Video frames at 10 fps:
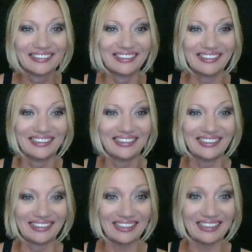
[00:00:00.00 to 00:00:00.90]

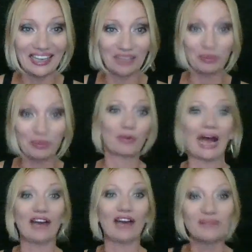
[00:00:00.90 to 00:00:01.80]
it and be
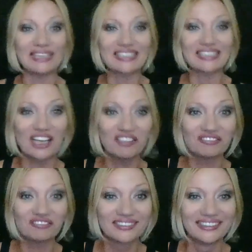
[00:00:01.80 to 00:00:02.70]
proud of
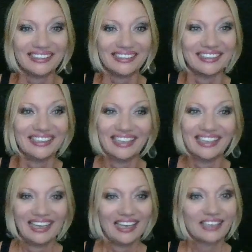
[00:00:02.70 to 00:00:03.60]
myself.
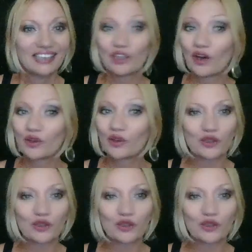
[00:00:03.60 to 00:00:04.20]
No.